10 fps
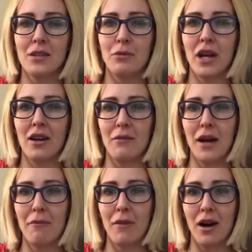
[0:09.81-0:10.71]
been on my
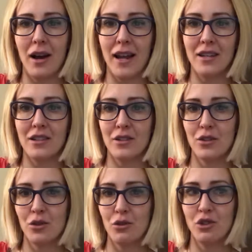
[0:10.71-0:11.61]
mind
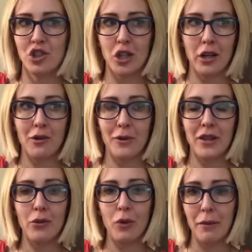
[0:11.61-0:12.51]
to share with
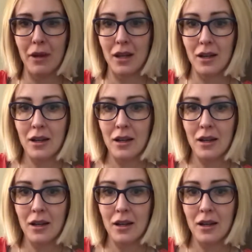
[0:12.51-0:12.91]
women,